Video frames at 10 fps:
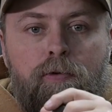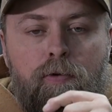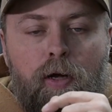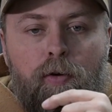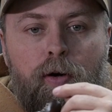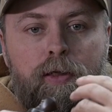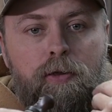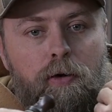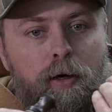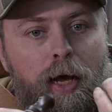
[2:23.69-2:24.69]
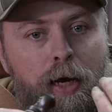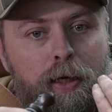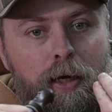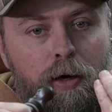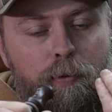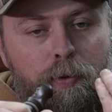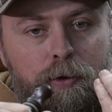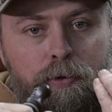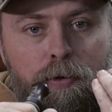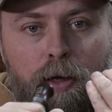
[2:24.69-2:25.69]
So now when I start adding air
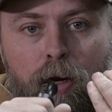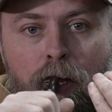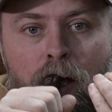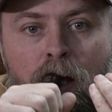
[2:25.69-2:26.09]
pressure to that,